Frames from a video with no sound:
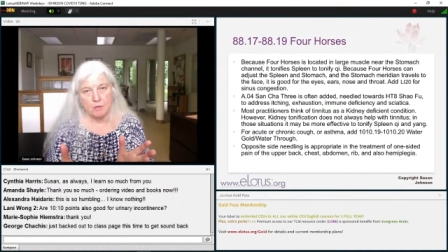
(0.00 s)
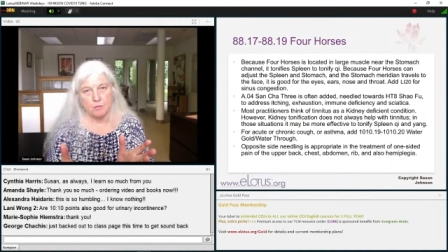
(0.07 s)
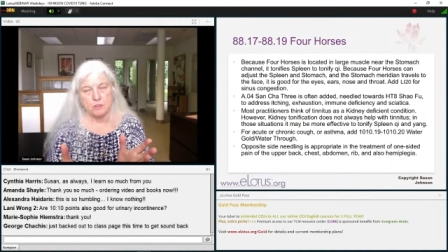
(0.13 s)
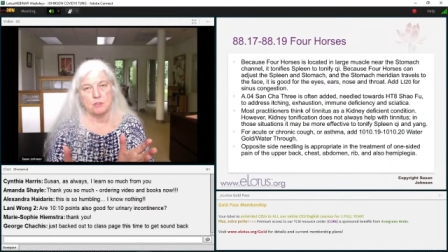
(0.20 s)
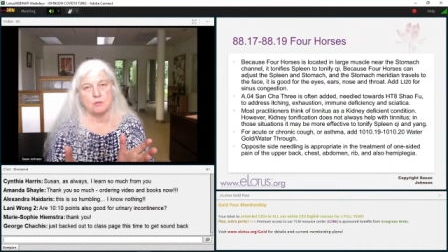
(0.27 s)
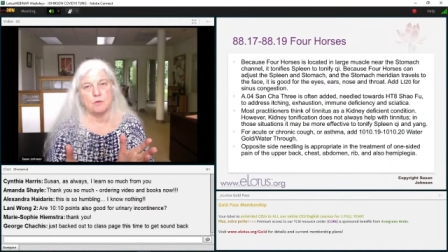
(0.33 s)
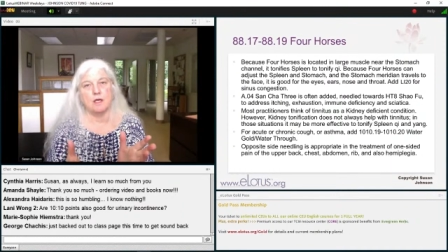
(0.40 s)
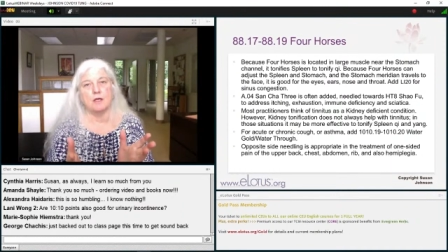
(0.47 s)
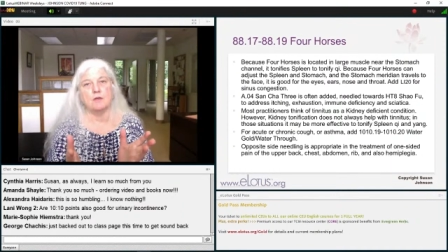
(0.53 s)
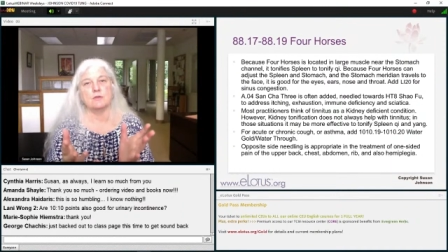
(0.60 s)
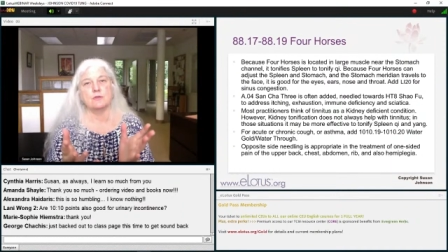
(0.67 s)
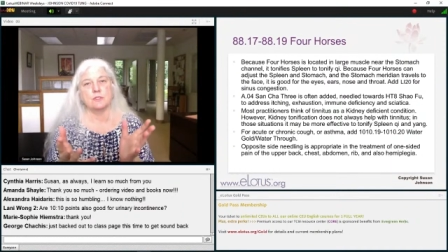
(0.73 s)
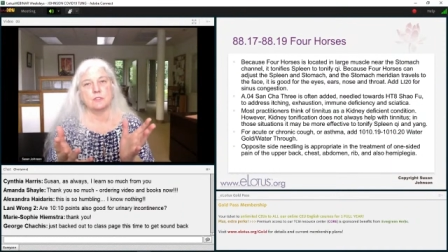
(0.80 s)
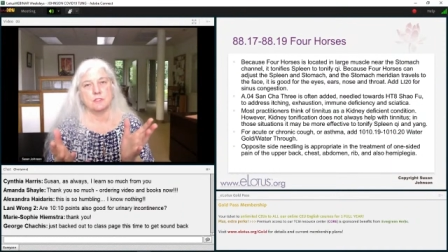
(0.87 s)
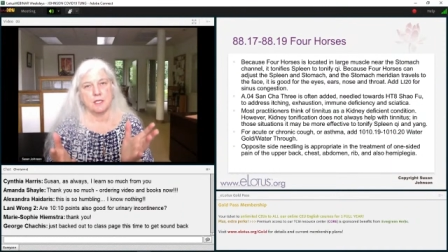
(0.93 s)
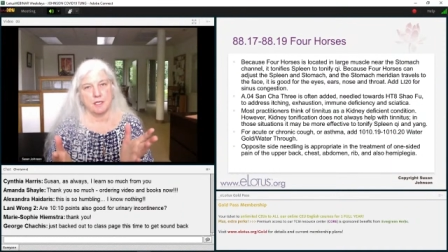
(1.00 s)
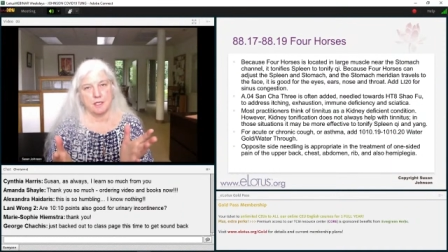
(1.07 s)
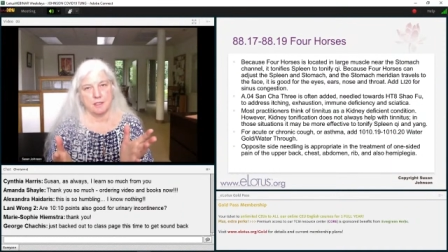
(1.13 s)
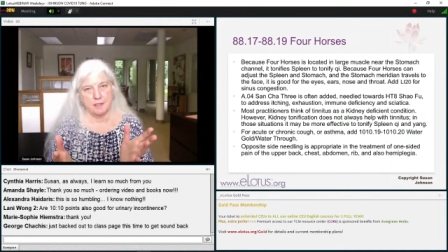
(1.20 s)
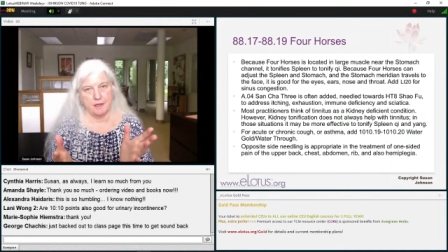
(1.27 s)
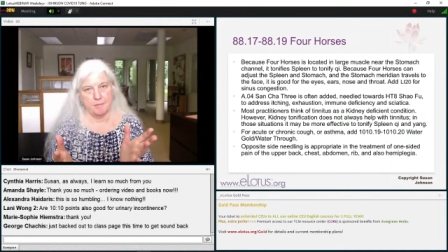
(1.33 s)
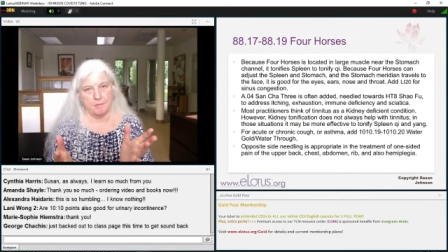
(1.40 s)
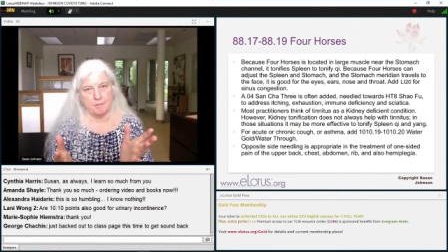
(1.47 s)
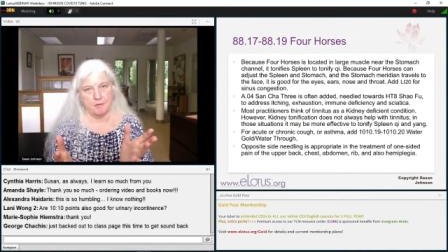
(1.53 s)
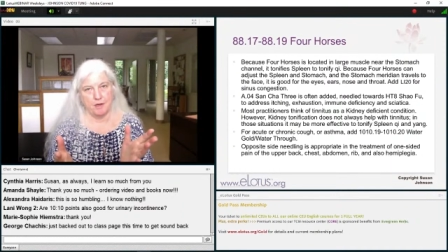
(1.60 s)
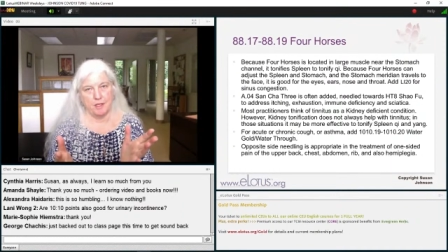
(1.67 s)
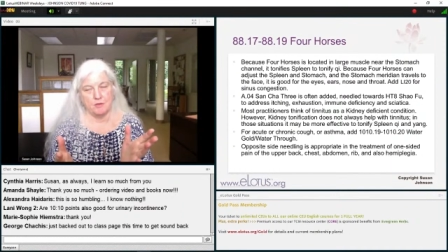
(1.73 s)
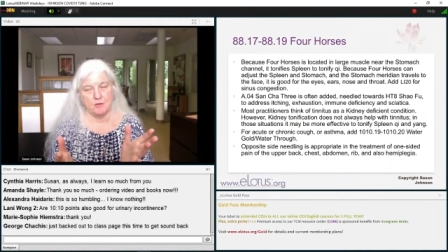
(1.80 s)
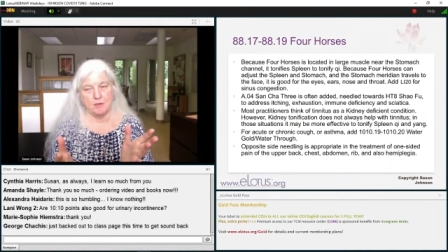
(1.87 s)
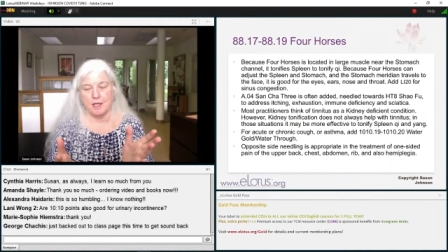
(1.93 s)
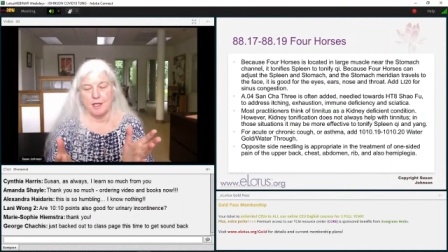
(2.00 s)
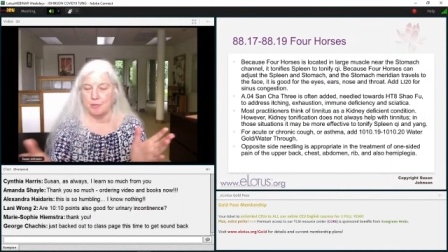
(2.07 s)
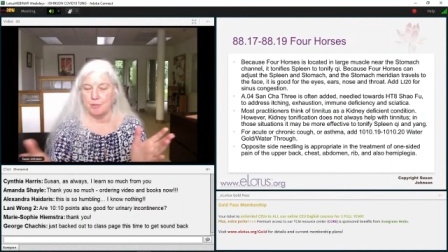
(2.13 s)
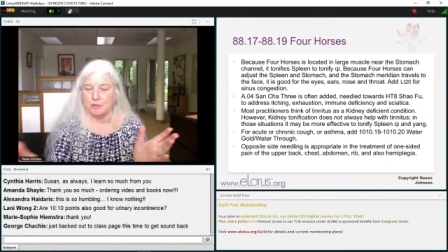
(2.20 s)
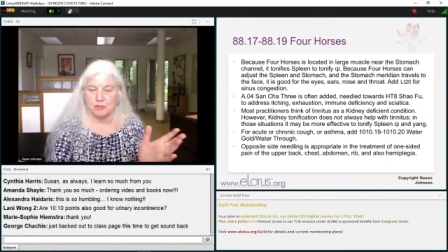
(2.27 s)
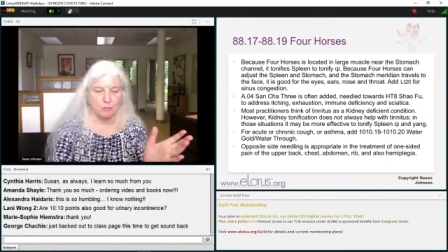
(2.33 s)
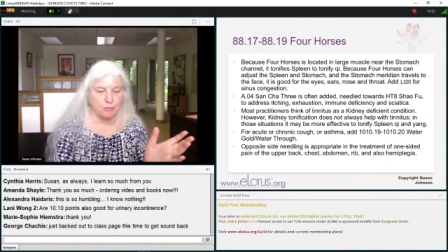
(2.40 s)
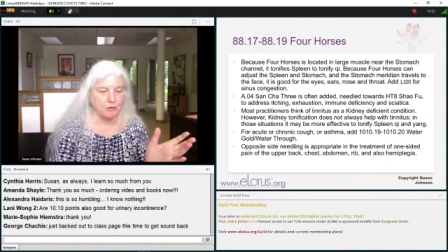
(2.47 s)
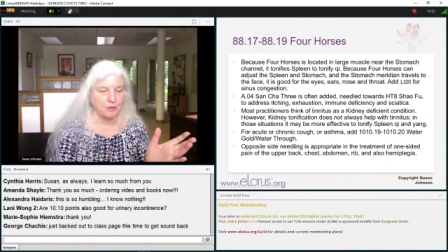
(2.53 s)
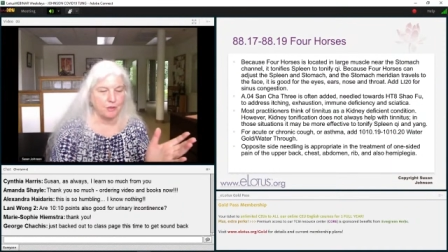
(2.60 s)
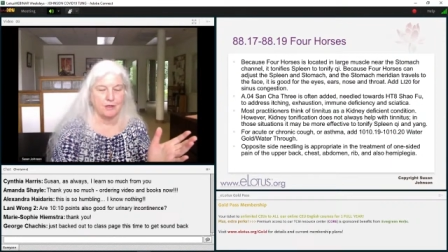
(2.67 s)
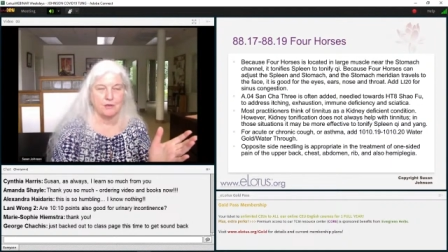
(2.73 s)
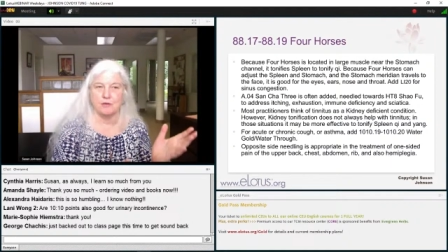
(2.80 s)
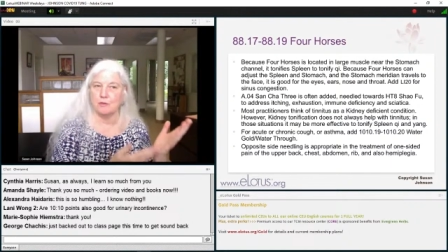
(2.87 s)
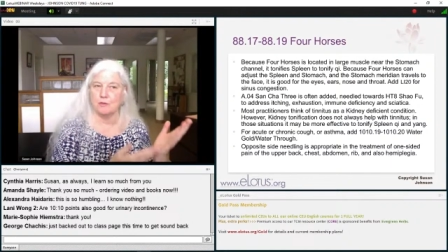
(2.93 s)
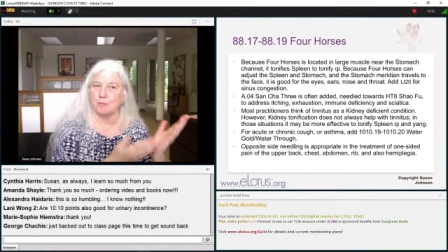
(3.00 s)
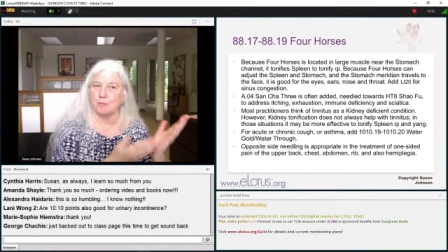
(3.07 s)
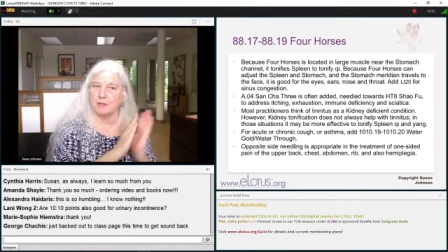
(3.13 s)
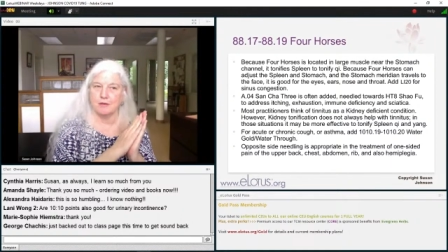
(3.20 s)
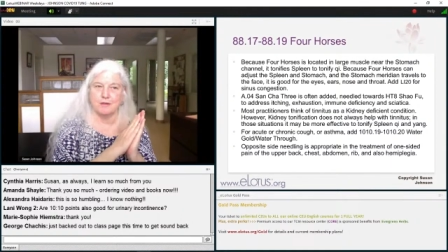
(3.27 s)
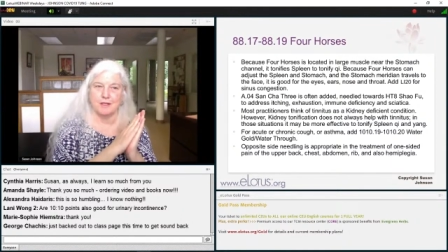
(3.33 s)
once you understand them, all right, you can't put your book under your pillow.